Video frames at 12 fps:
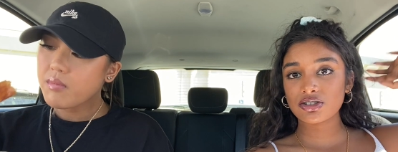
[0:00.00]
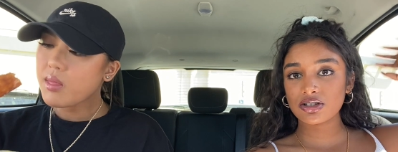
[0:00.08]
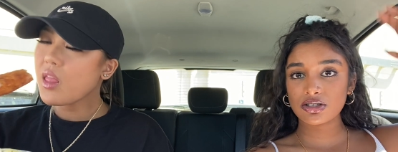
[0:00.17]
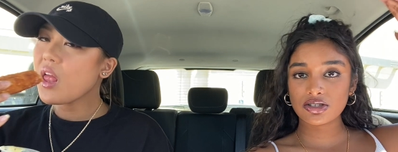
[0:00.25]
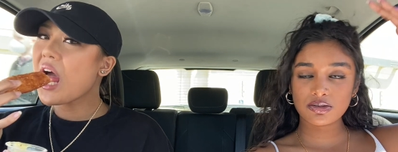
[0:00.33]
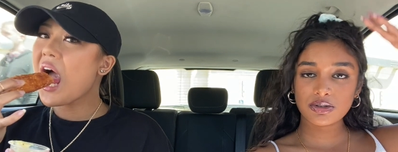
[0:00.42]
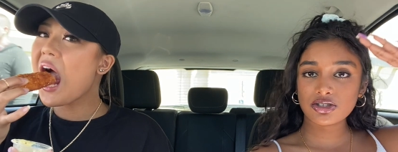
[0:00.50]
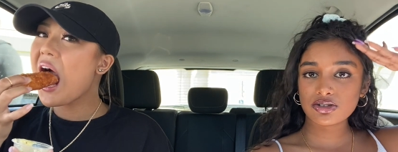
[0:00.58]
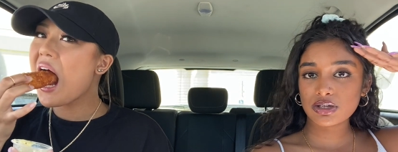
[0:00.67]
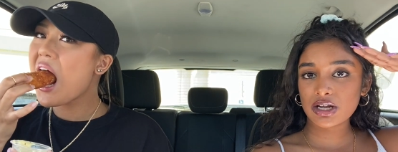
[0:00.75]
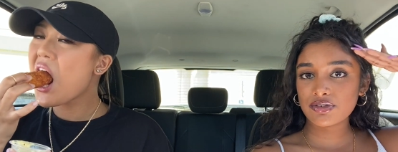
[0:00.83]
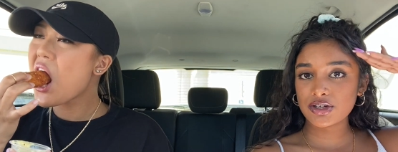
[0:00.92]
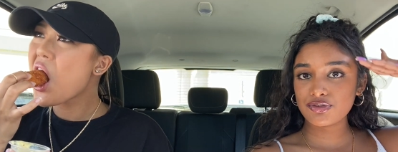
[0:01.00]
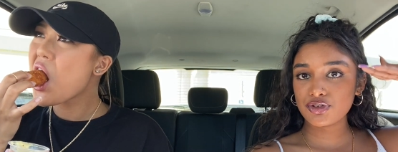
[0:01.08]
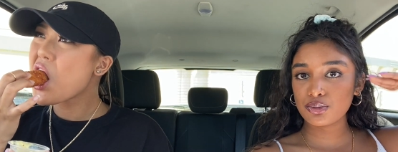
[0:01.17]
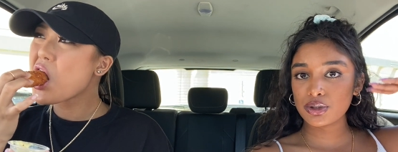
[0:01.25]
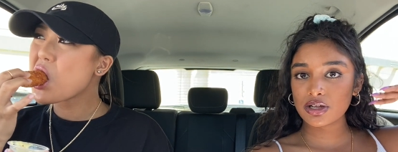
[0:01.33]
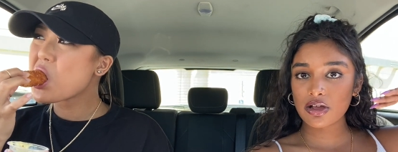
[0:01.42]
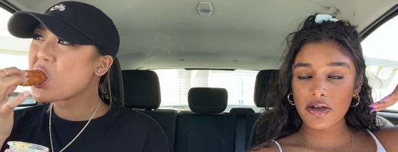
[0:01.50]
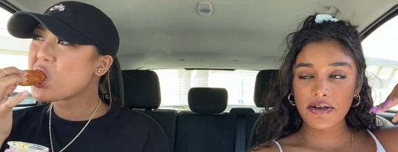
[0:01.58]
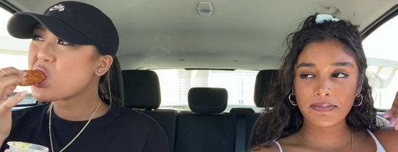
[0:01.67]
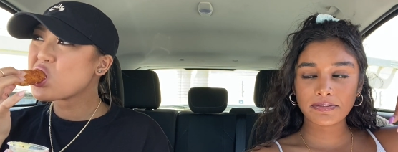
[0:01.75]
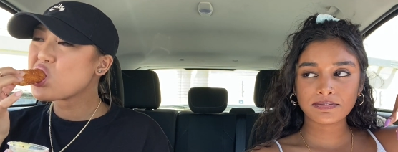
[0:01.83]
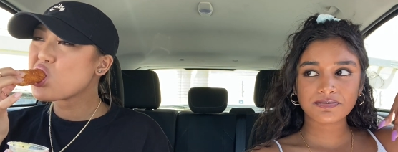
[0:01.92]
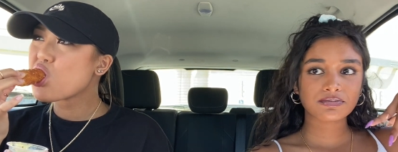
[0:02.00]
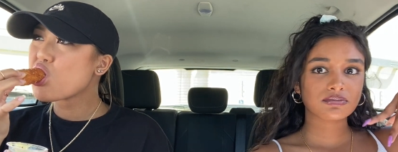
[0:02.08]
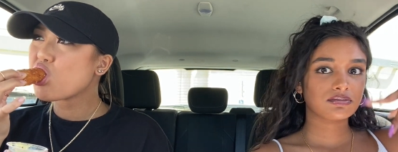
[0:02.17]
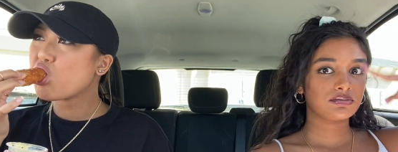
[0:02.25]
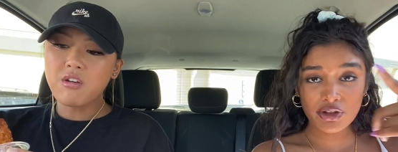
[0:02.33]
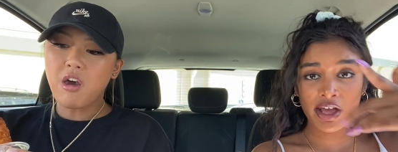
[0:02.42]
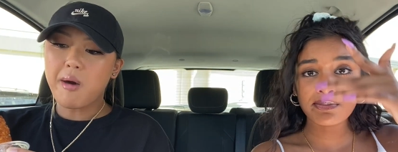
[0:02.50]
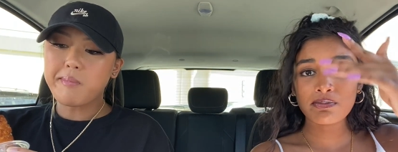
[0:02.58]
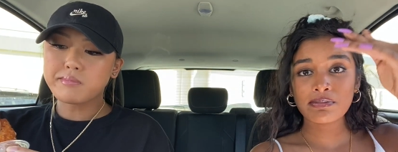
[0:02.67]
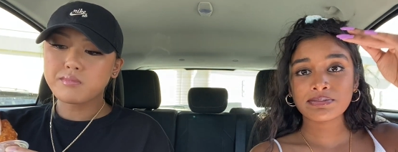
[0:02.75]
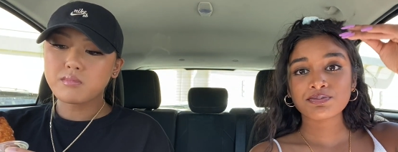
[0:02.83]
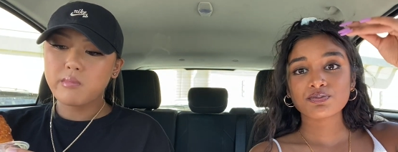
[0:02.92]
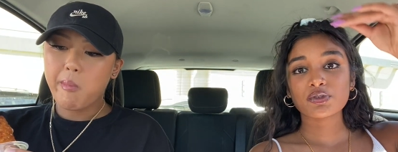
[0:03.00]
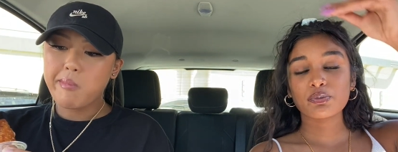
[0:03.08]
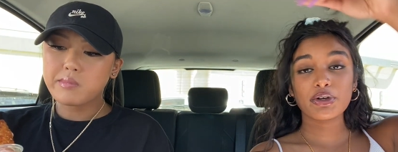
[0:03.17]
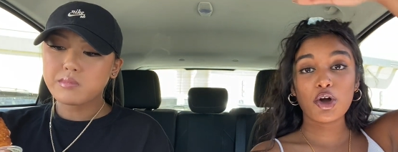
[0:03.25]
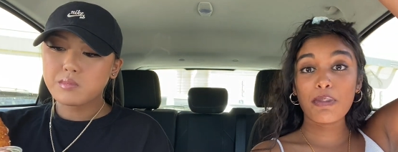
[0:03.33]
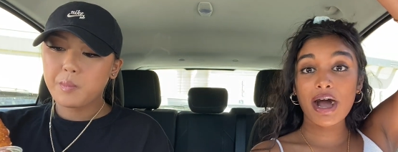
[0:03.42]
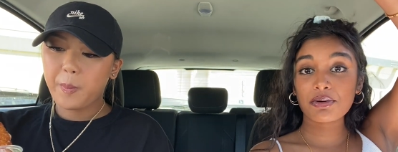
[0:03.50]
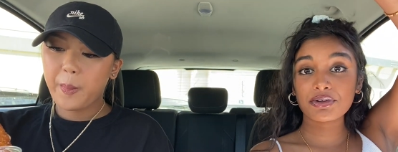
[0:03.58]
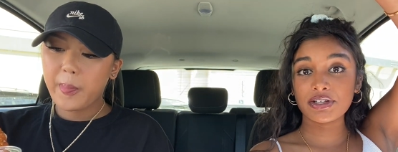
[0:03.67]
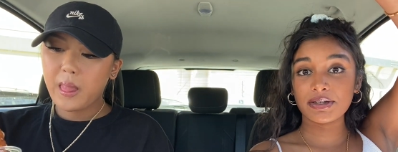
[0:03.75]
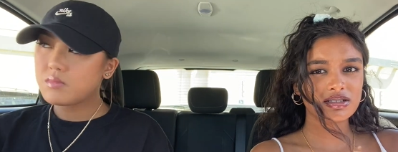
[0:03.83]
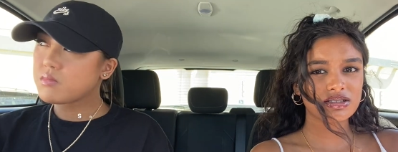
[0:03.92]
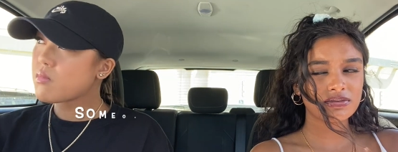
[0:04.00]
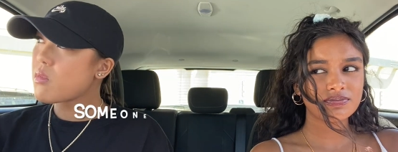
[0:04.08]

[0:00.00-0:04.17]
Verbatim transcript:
Speaker 1: to the suites or whatever if you want to come. Yeah. we go back with him.